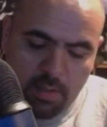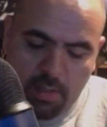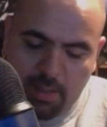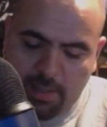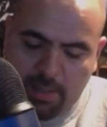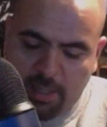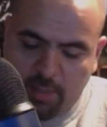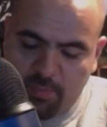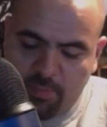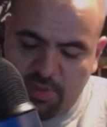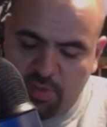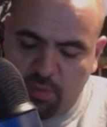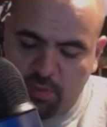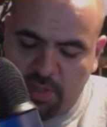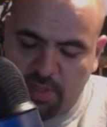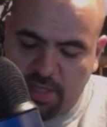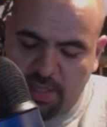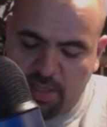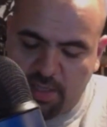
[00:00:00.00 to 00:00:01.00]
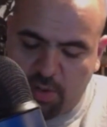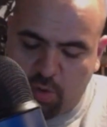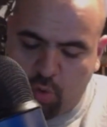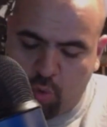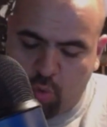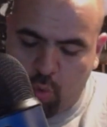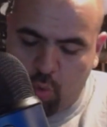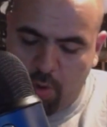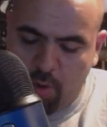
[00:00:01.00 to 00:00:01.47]
I'll be doing a
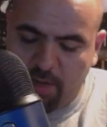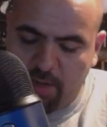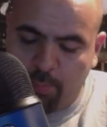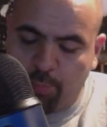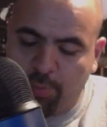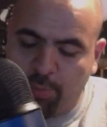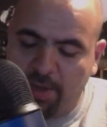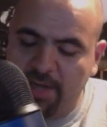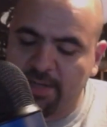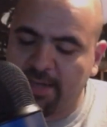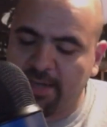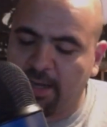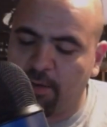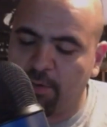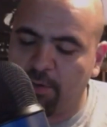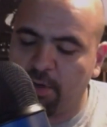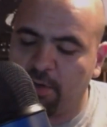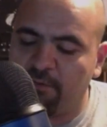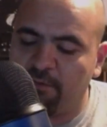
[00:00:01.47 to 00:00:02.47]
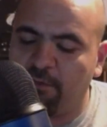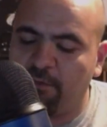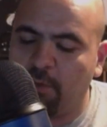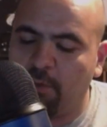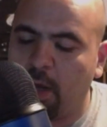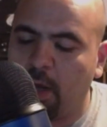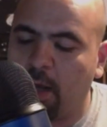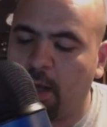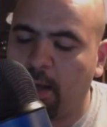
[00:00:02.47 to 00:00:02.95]
quick breakdown of
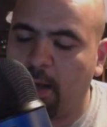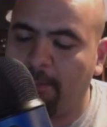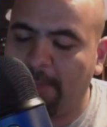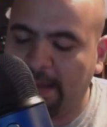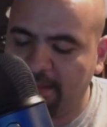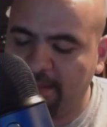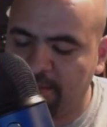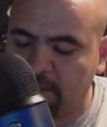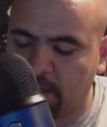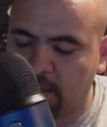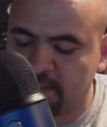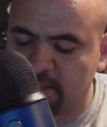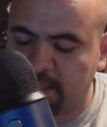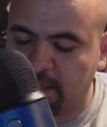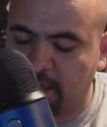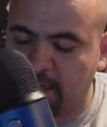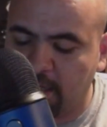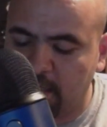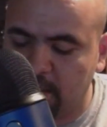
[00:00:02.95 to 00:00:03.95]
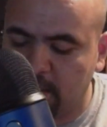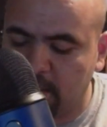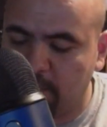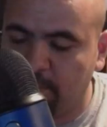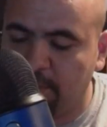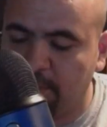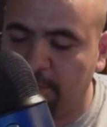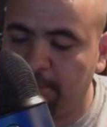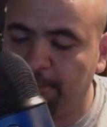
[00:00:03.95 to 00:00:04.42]
my thoughts on
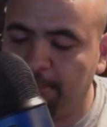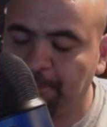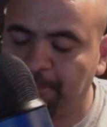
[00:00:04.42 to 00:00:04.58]
AEW.